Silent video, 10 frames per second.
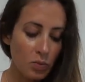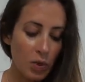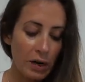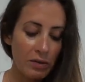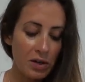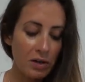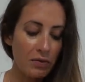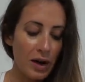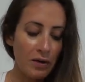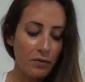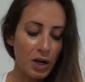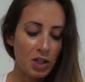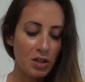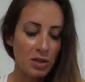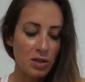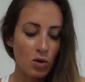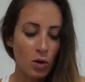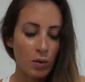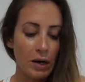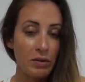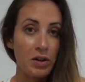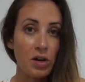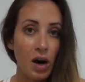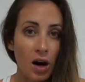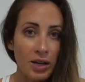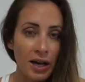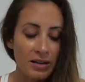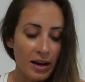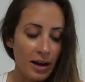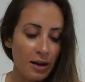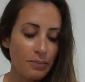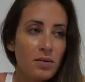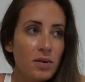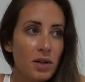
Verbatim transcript: whatever you can find fresh at the store, whatever you caught that day.